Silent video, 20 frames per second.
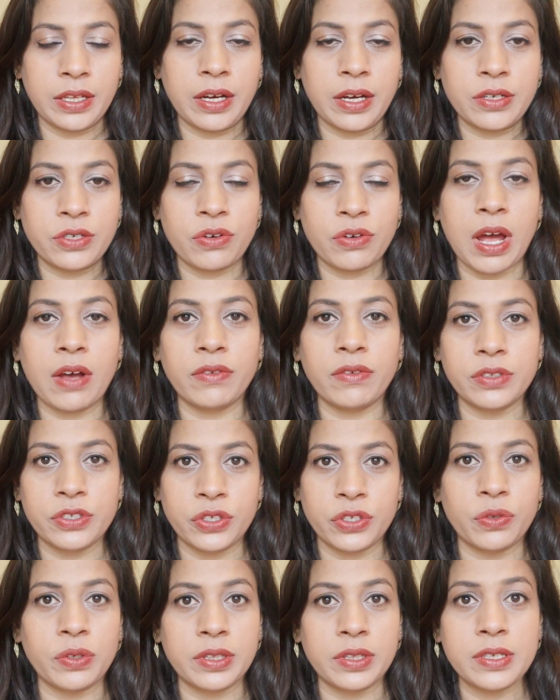a travel
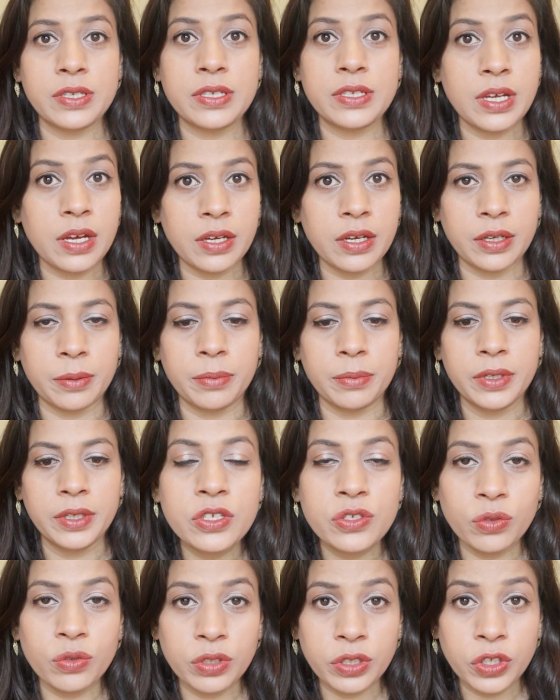during this time.
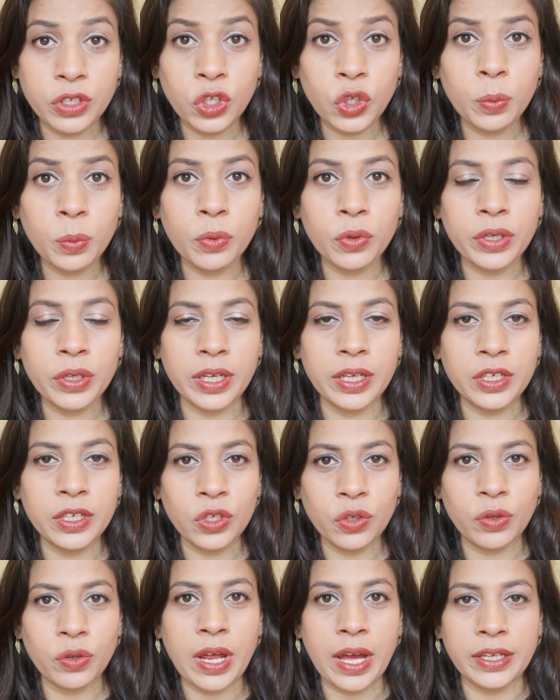So the new moon in
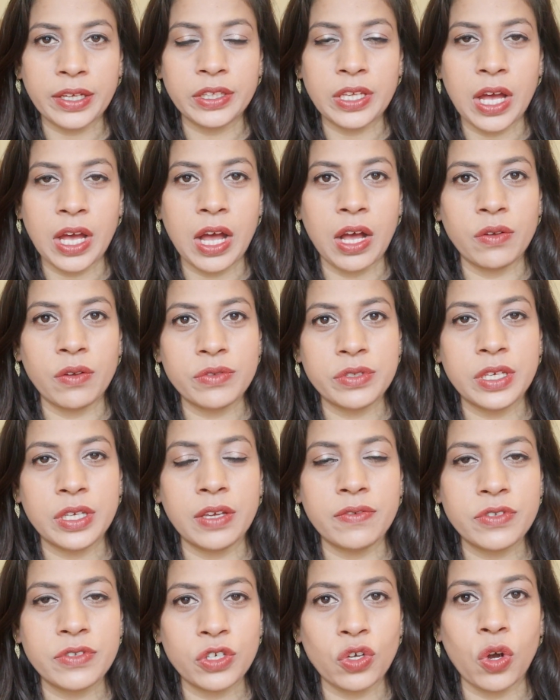your 9th house
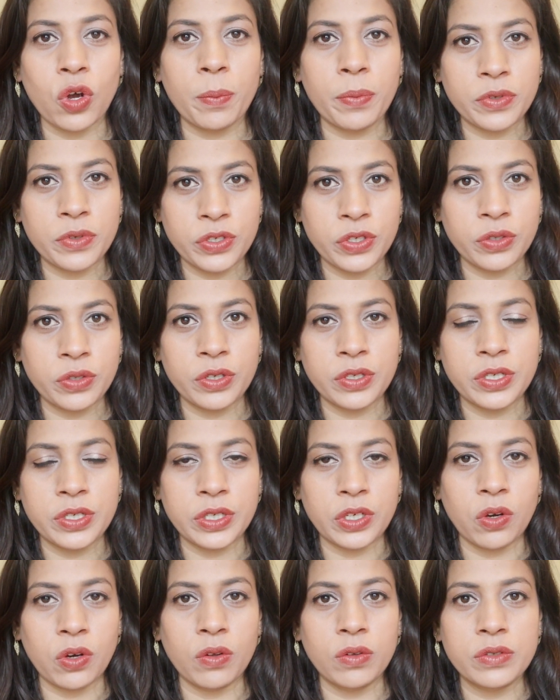gives the
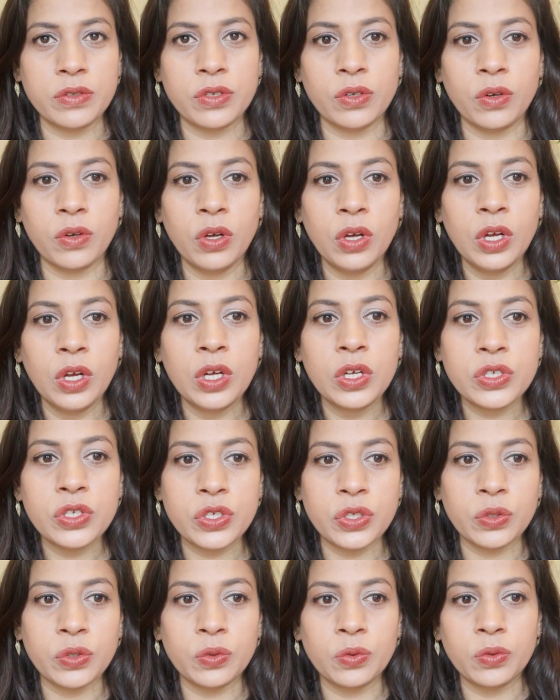opportunity also
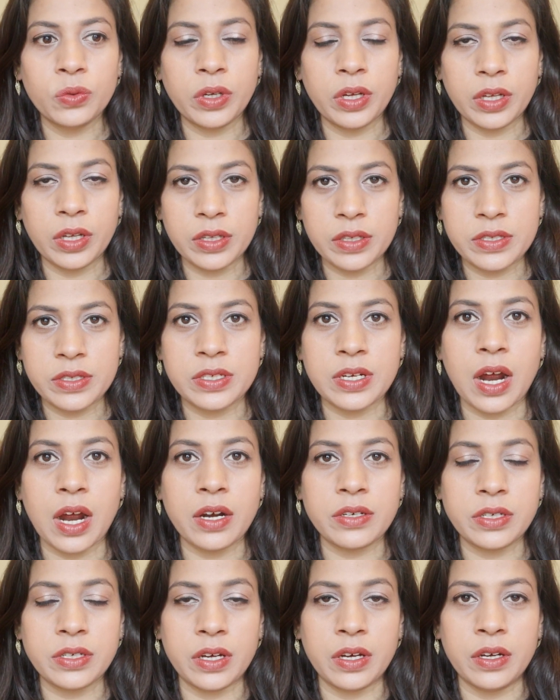to
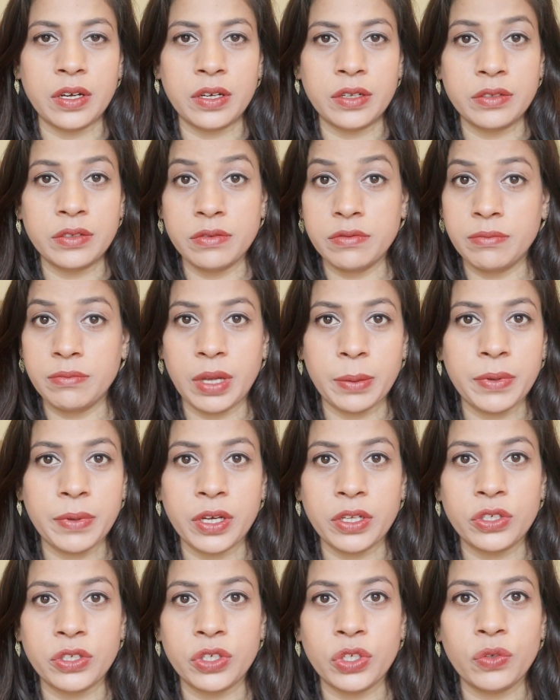start maybe
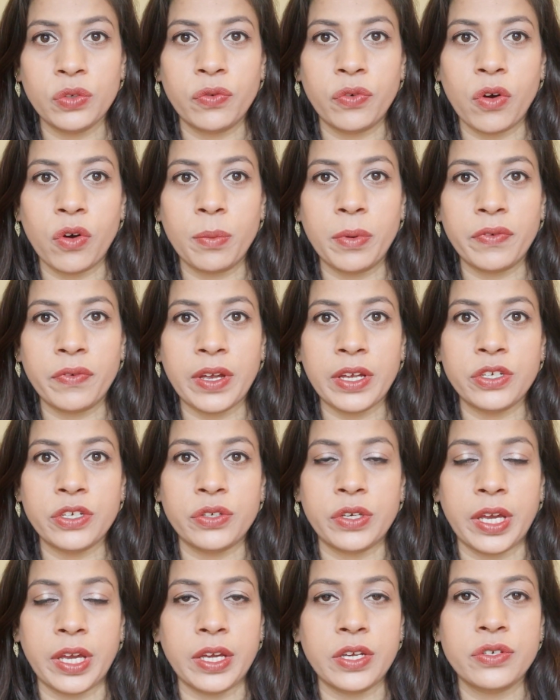a new form of
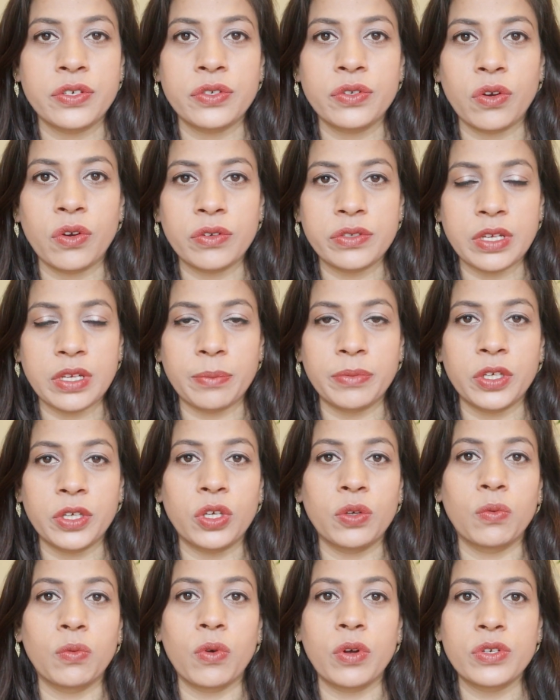education or something
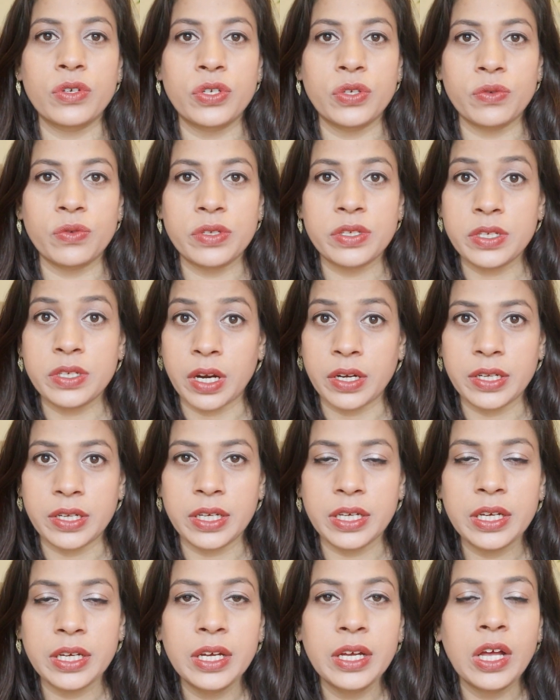you want to
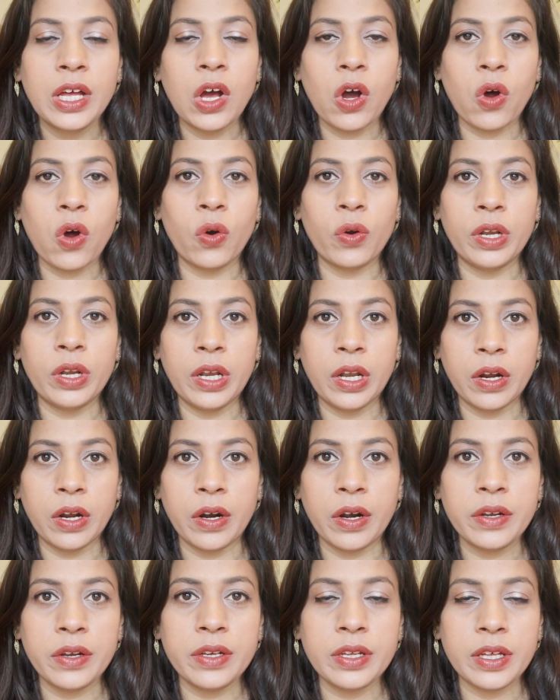study or
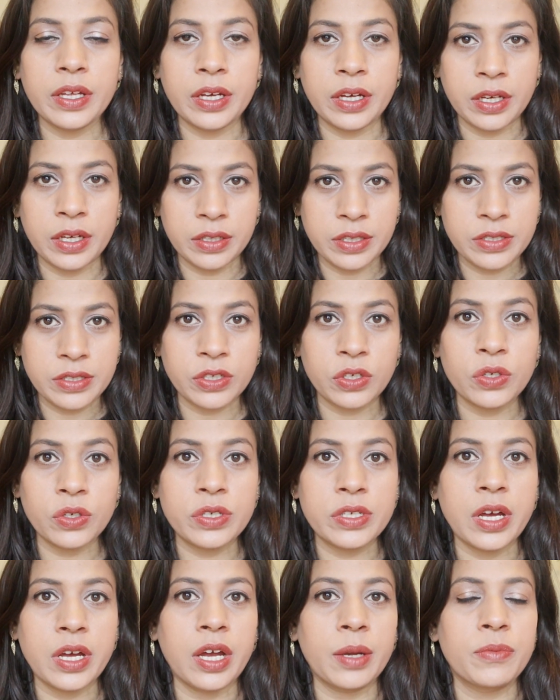learn. It's a
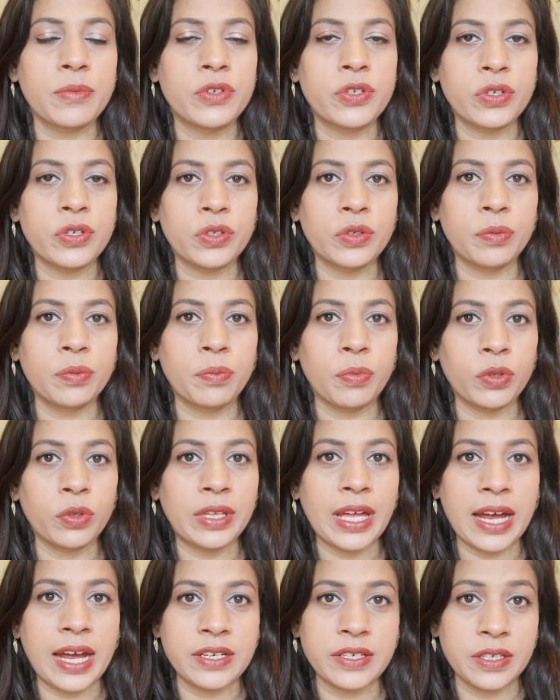good time to
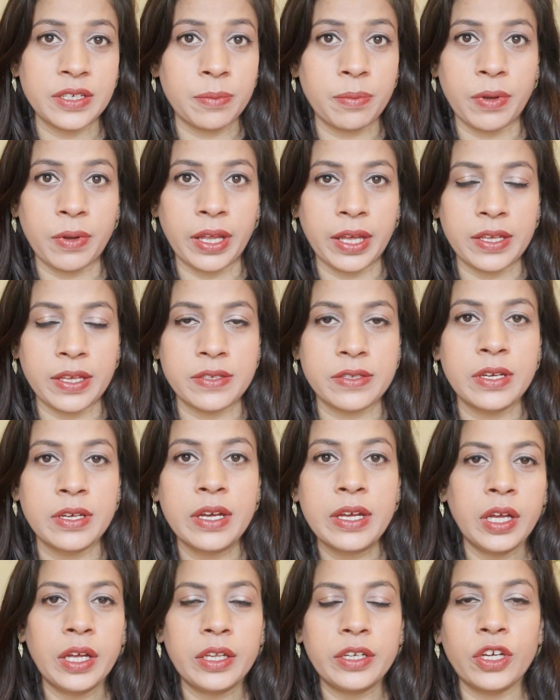put that in place.
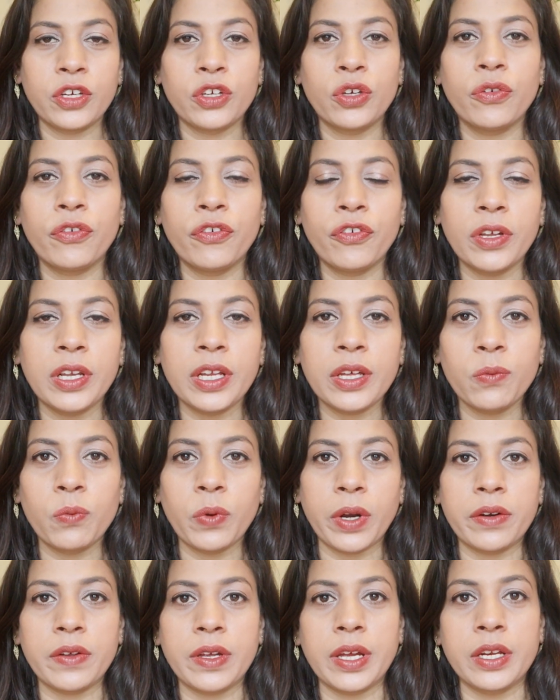Now, you're feeling
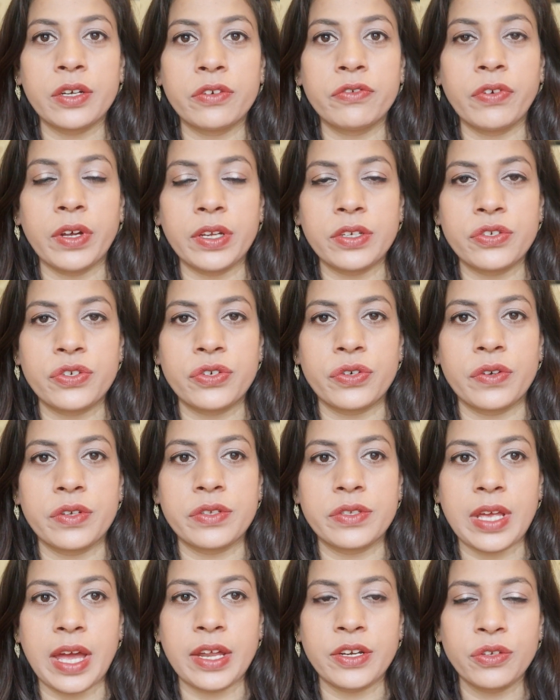very
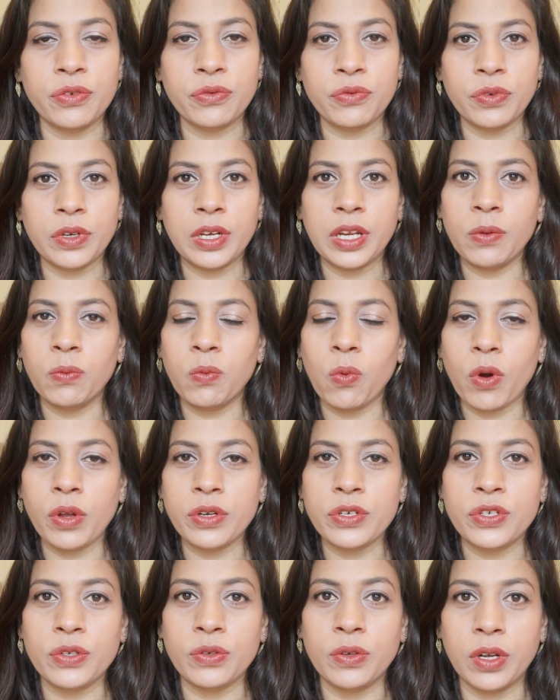adventurous and you really
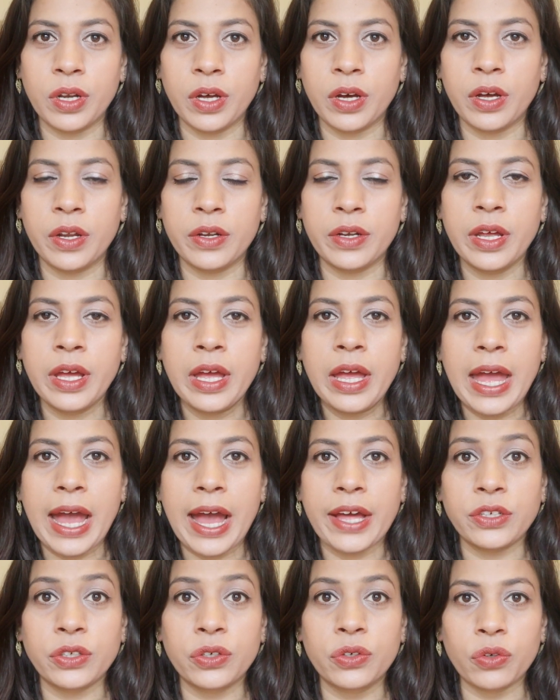want to learn
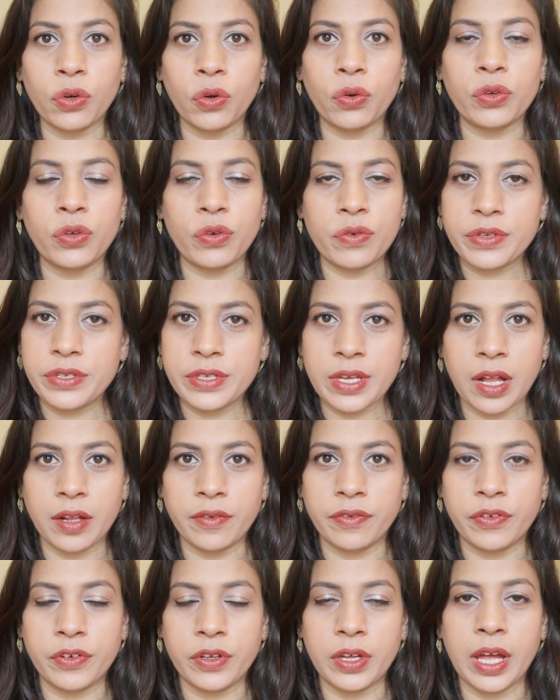and grow
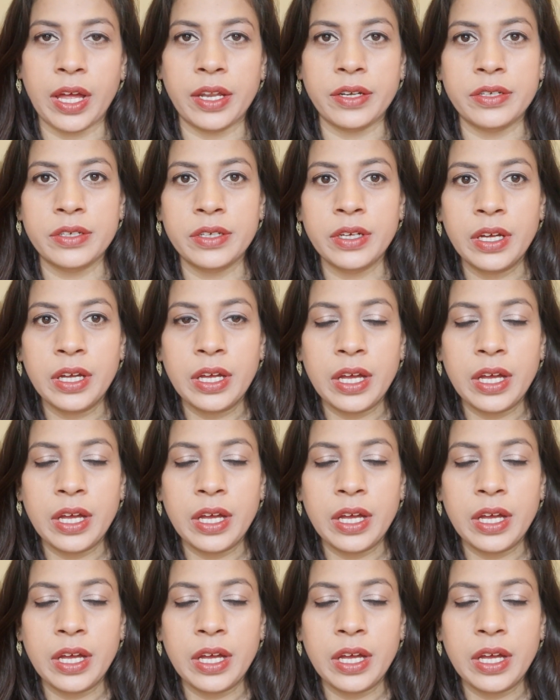yourself, and